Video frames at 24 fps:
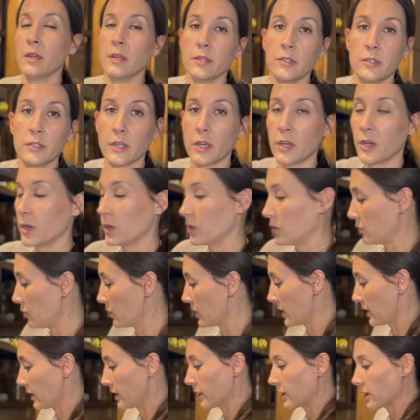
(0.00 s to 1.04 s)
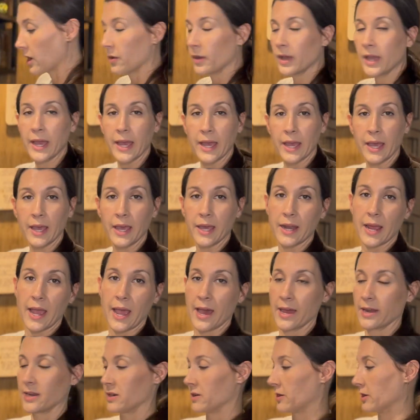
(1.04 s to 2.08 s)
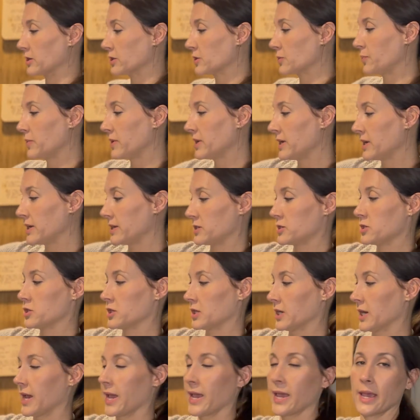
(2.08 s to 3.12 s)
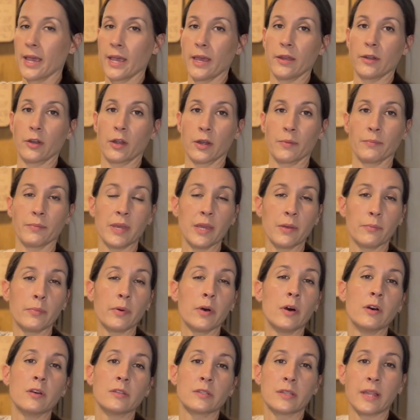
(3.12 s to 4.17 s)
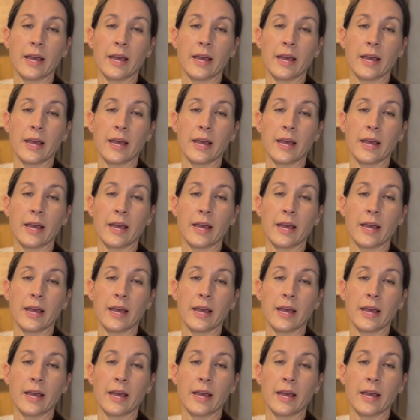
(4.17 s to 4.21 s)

So we're gonna go ahead, add in our spinach and our meatballs.